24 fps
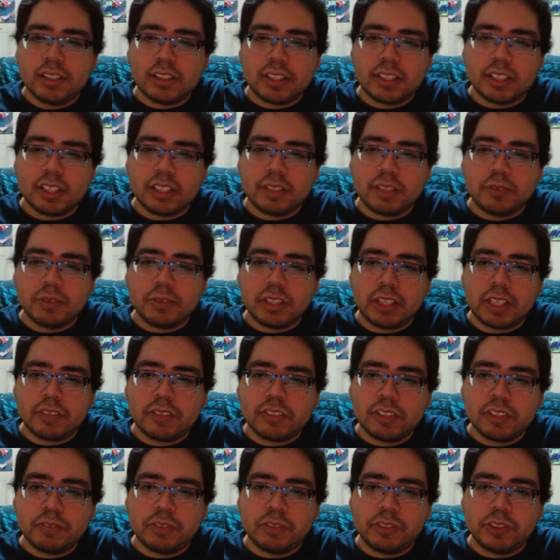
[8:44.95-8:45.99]
Like
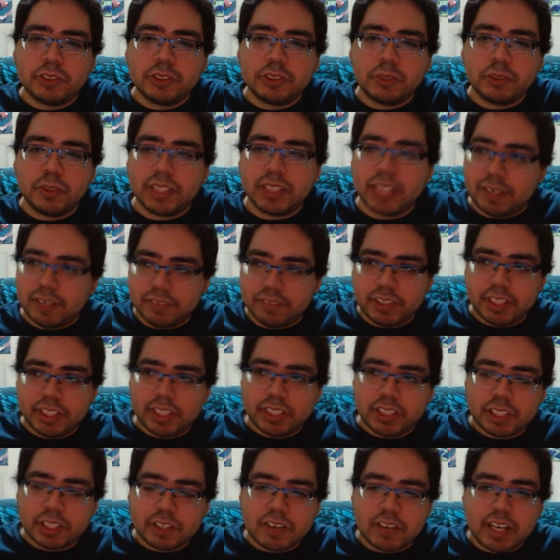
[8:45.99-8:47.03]
after I finished doing everything
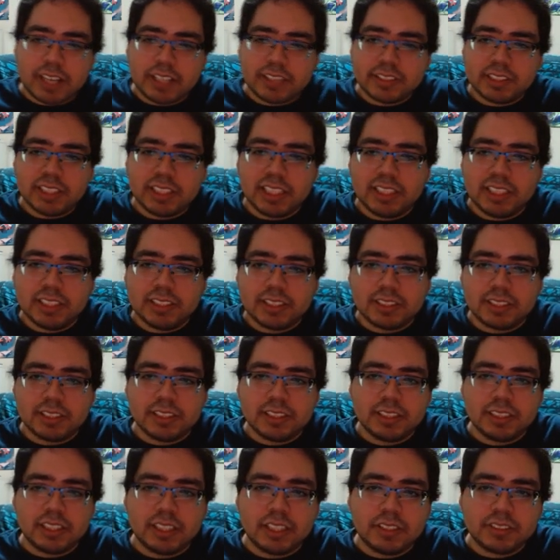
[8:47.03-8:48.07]
in the grasslands,
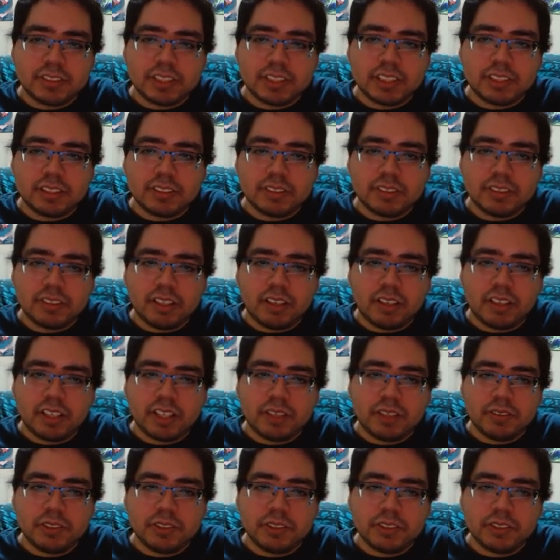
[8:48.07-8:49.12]
I was like, I don't think I
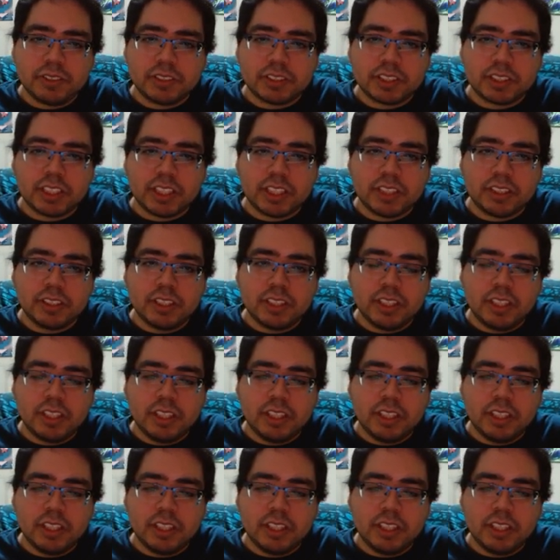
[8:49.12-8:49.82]
want to do this again.